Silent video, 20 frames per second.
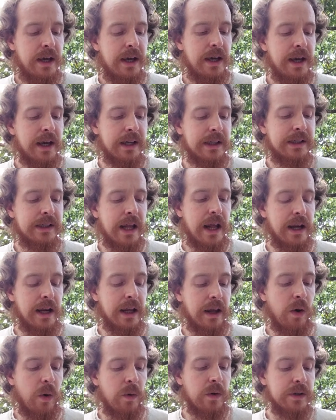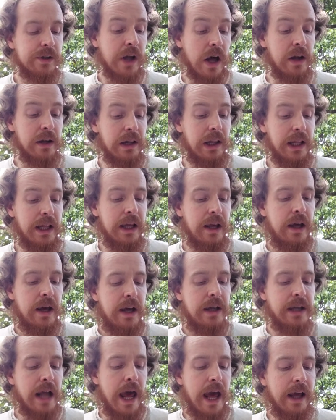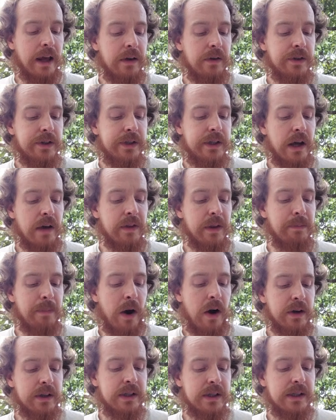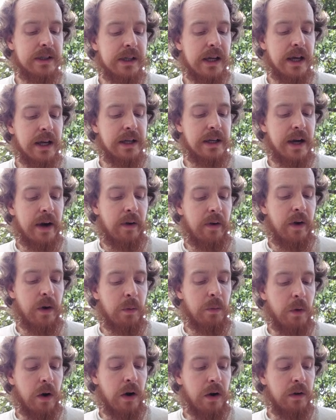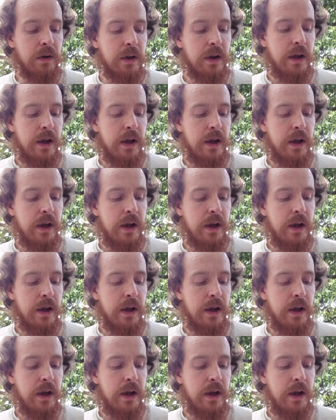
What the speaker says: extending horizontally to angles of the box's interior wall